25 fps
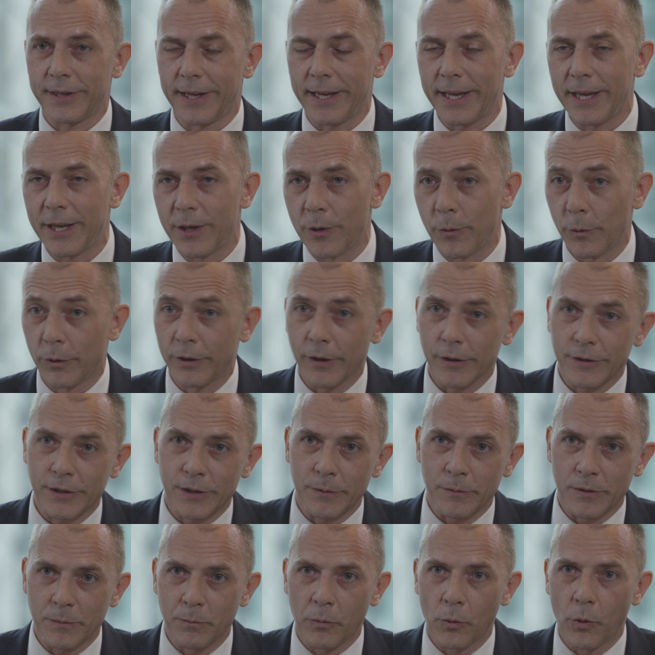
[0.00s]
the EU
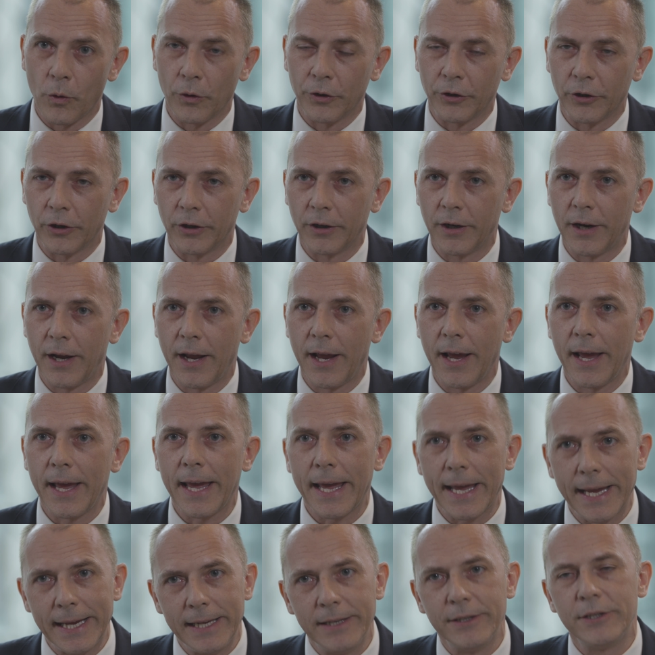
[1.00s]
customs border
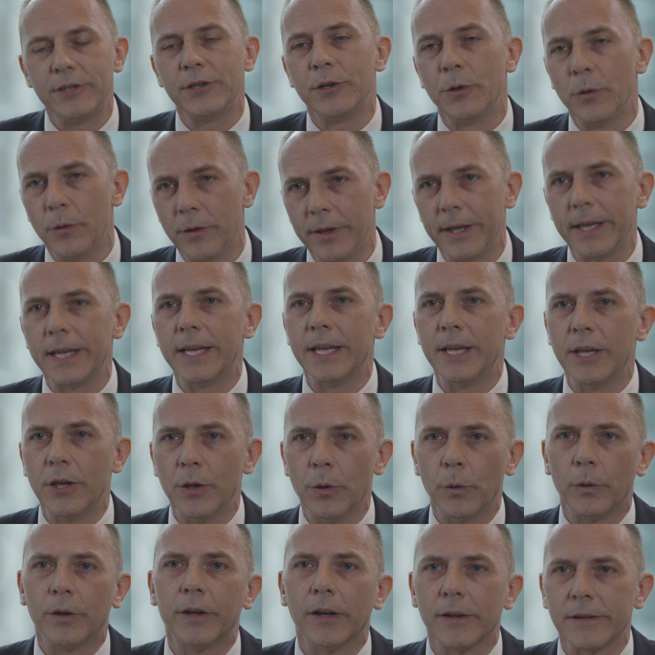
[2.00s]
into the
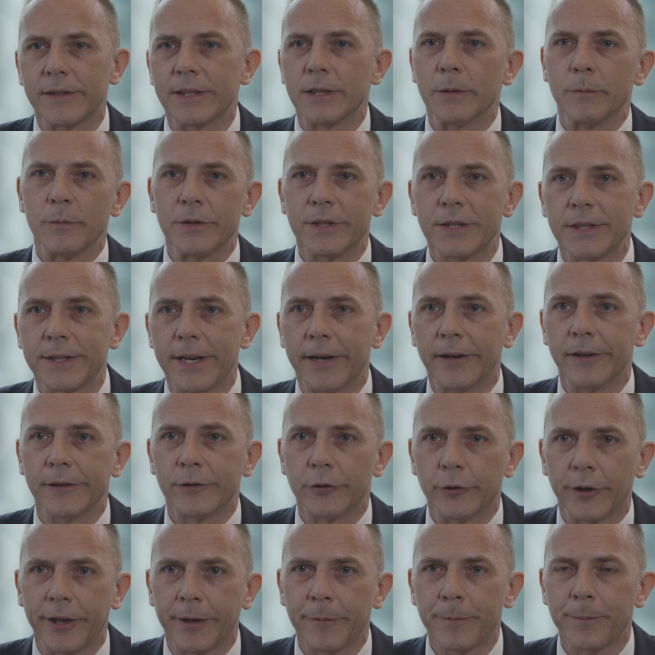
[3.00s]
EU customs
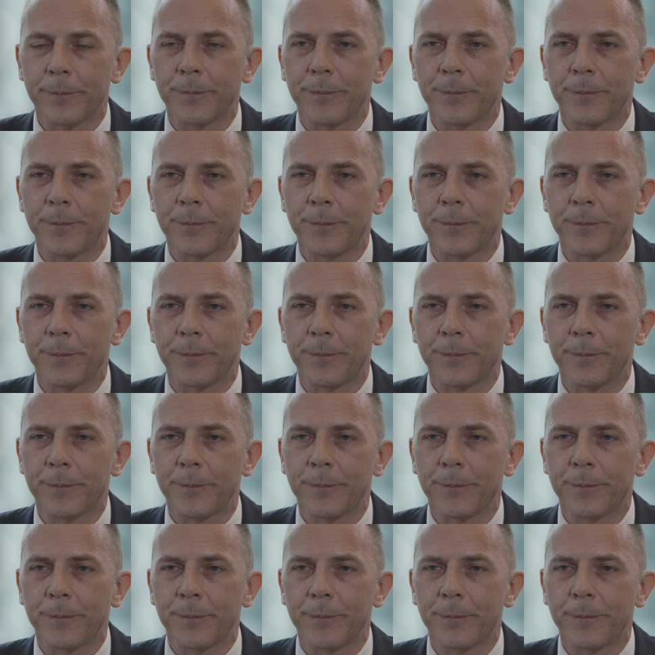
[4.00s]
territory.